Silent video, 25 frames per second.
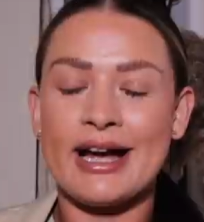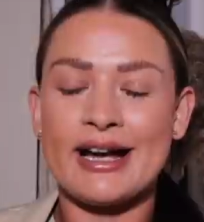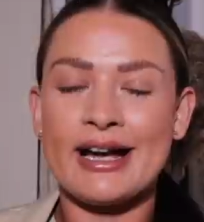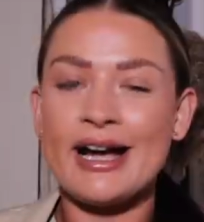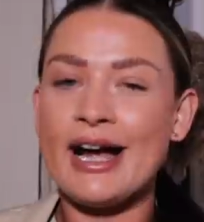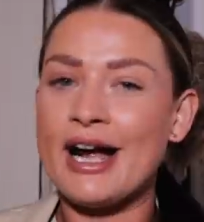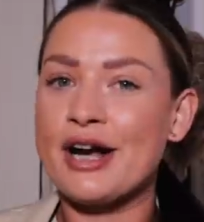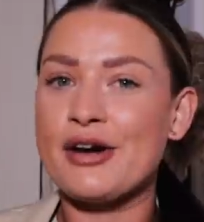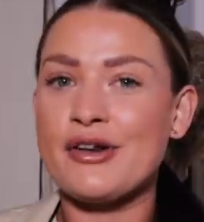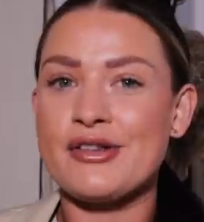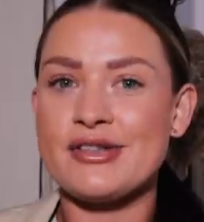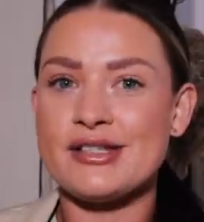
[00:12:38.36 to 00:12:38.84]
I
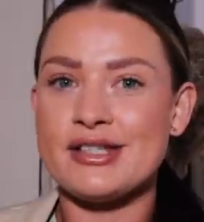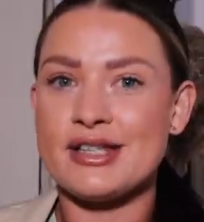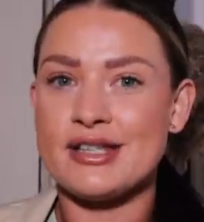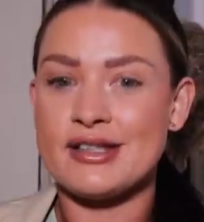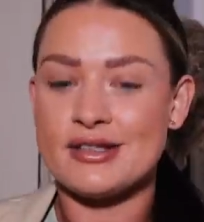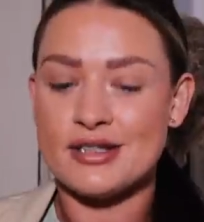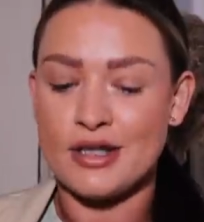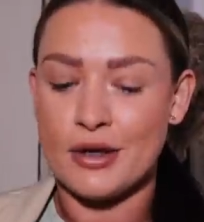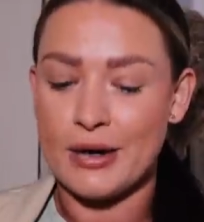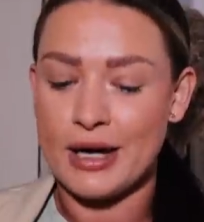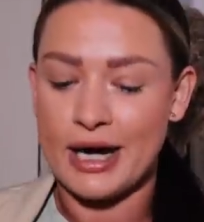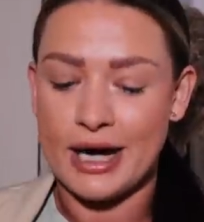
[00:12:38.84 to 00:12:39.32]
cannot see
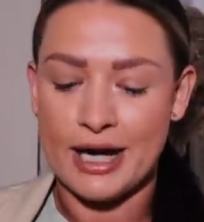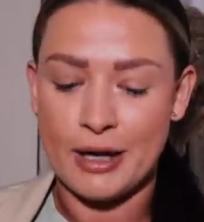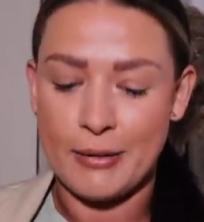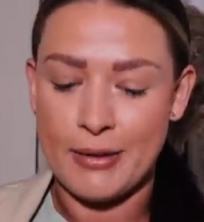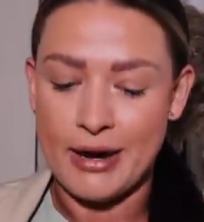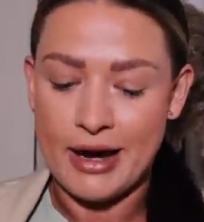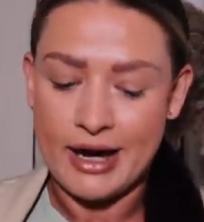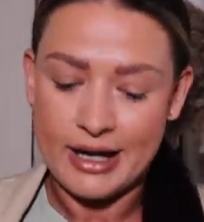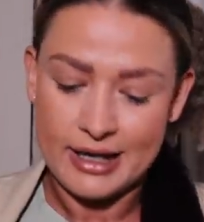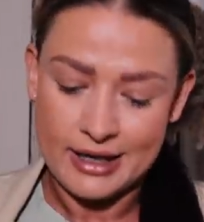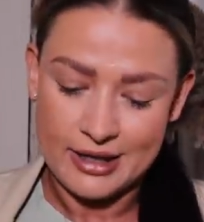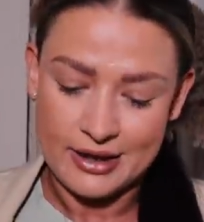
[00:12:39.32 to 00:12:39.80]
this going
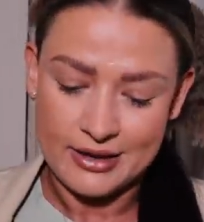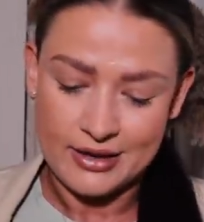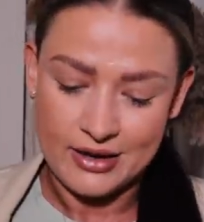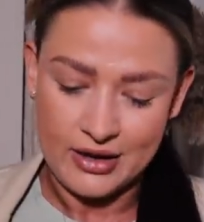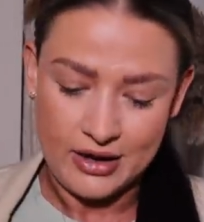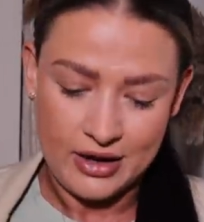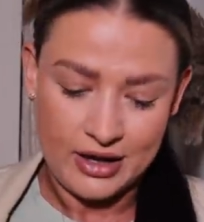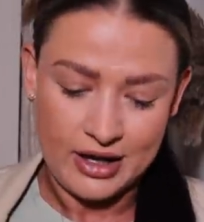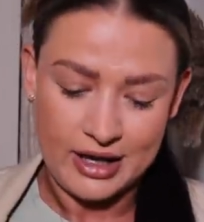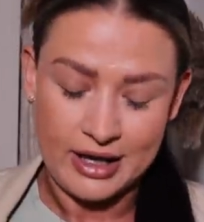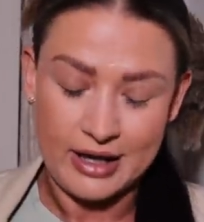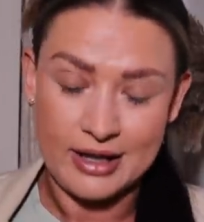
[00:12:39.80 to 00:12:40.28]
anywhere
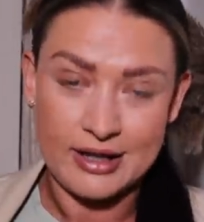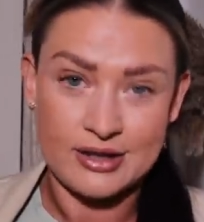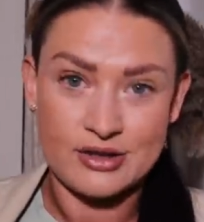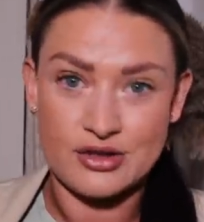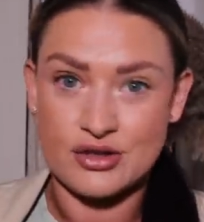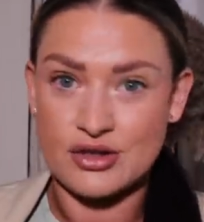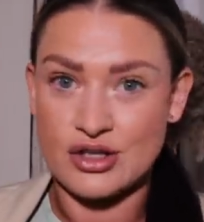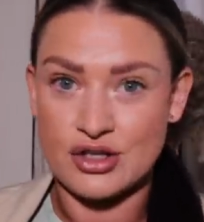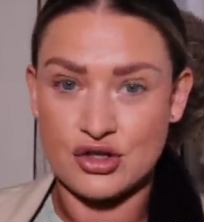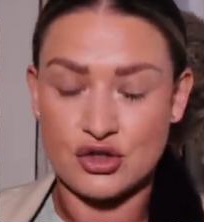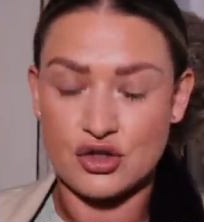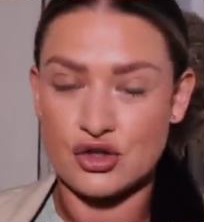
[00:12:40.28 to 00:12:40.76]
either.
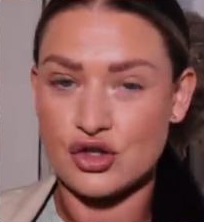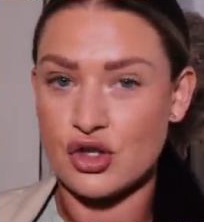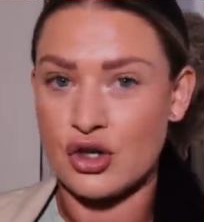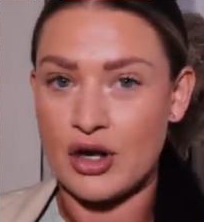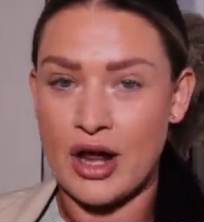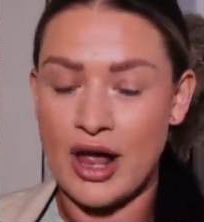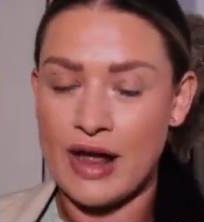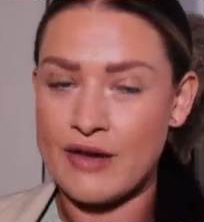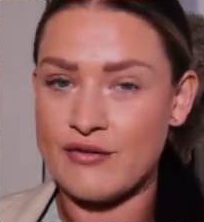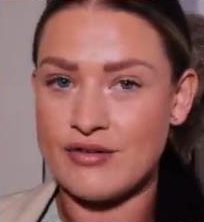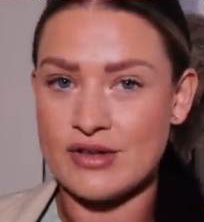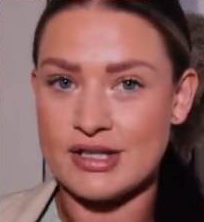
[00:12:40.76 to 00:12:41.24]
It's just
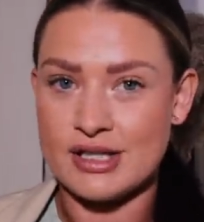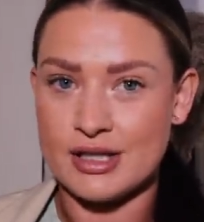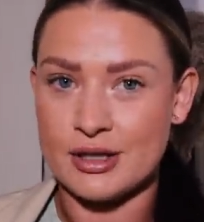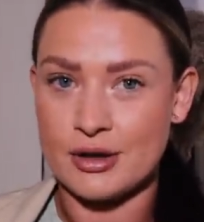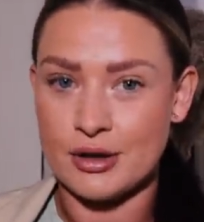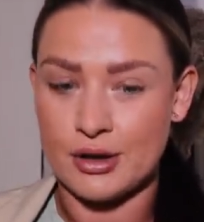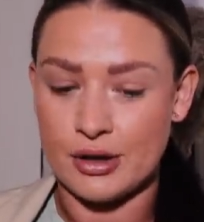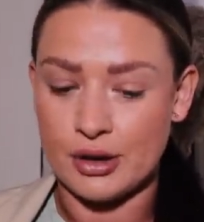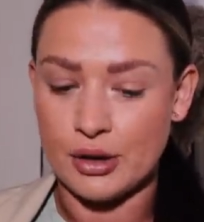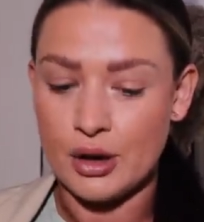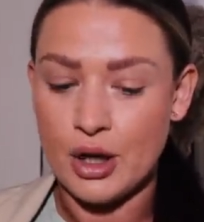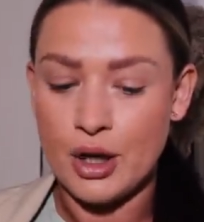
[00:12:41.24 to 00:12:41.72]
on every
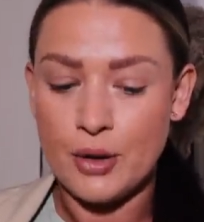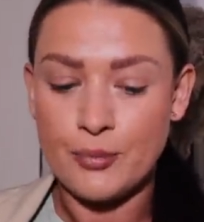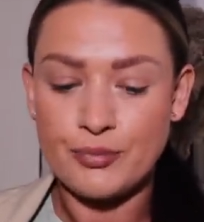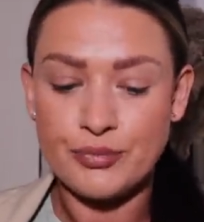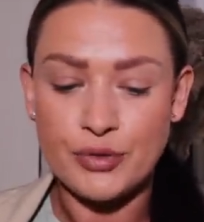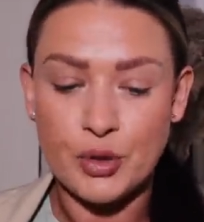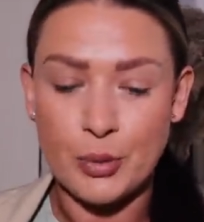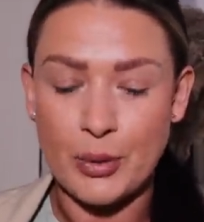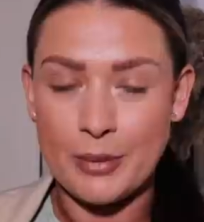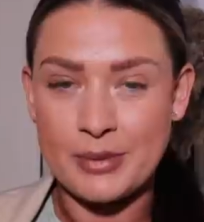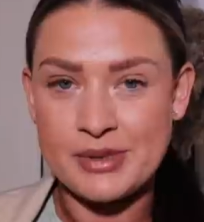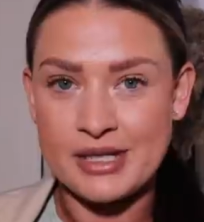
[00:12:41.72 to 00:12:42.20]
single
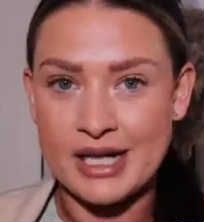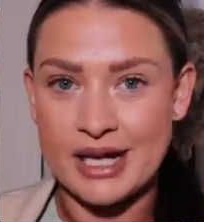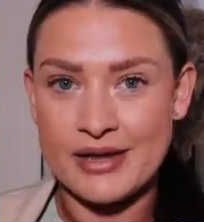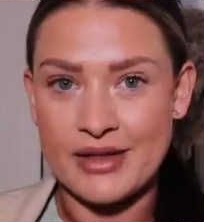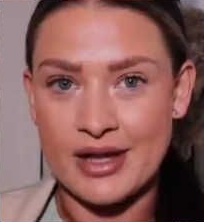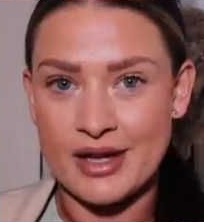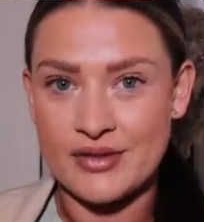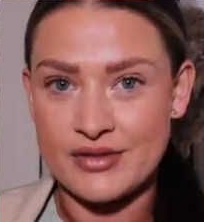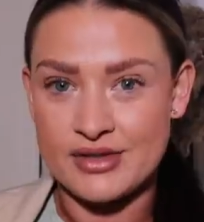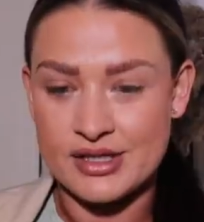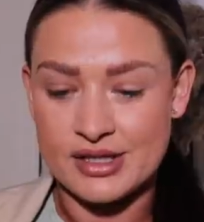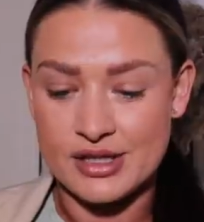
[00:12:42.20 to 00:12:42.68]
website that
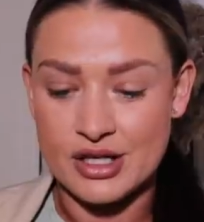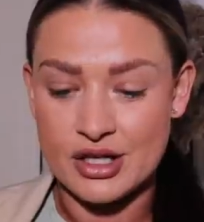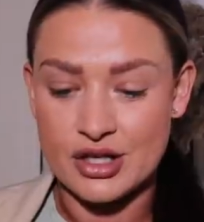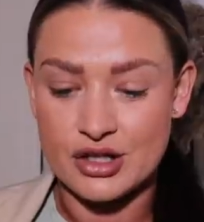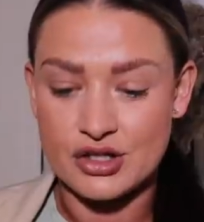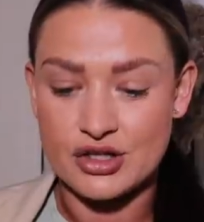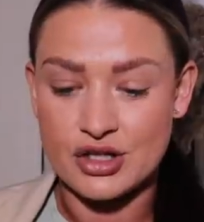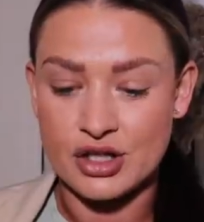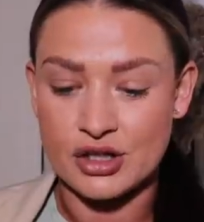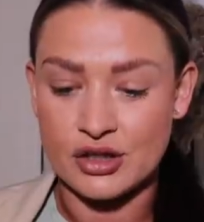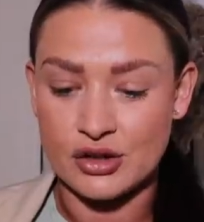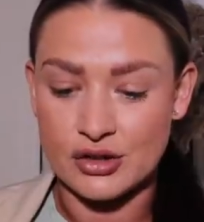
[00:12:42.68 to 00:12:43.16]
I've
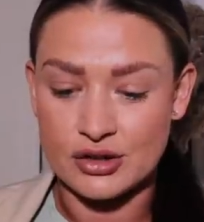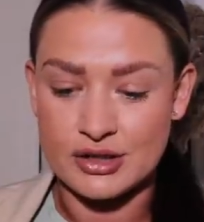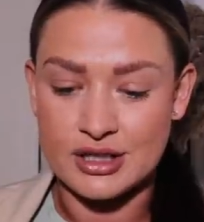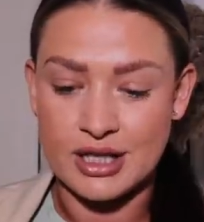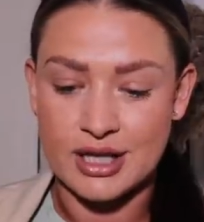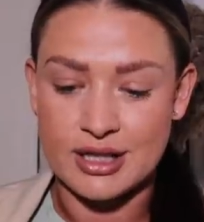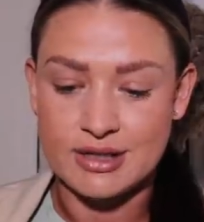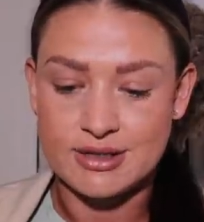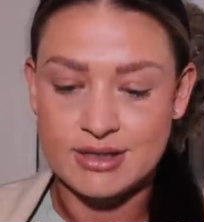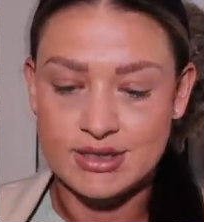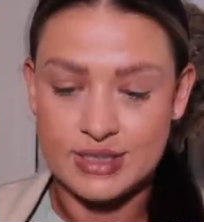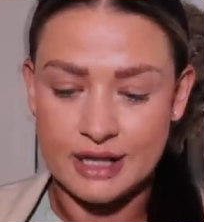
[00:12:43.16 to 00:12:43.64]
searched and looked
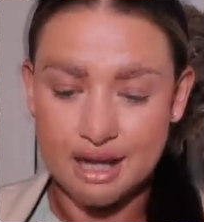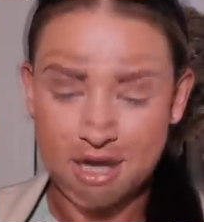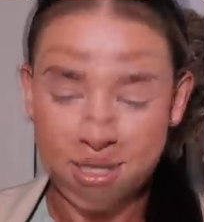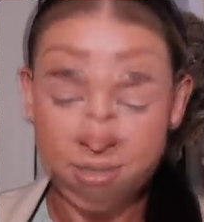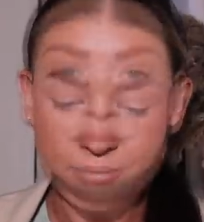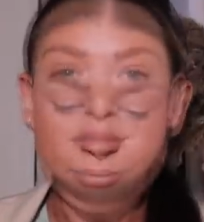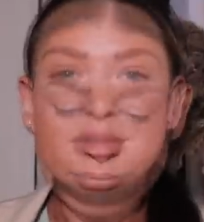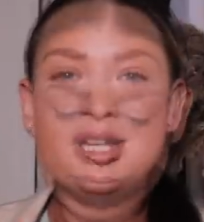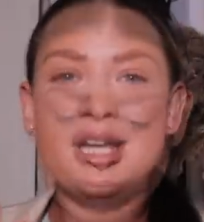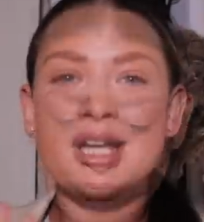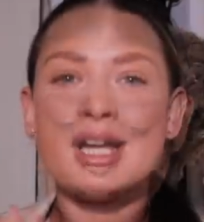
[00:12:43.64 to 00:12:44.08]
at today.